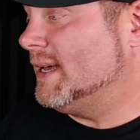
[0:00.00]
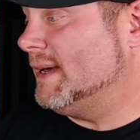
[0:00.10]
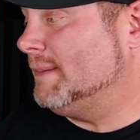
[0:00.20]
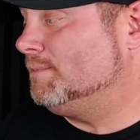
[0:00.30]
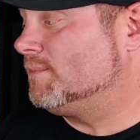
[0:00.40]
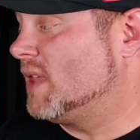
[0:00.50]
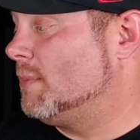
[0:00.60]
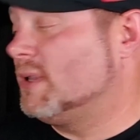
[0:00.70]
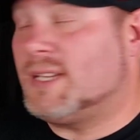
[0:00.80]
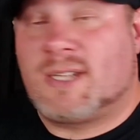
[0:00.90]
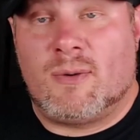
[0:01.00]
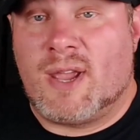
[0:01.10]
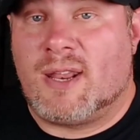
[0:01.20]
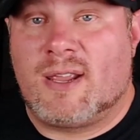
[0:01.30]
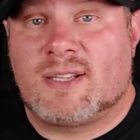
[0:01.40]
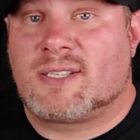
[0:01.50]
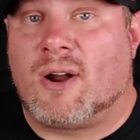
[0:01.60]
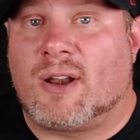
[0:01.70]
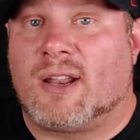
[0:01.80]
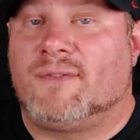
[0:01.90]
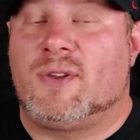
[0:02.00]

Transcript: Um, but let's go ahead and get started.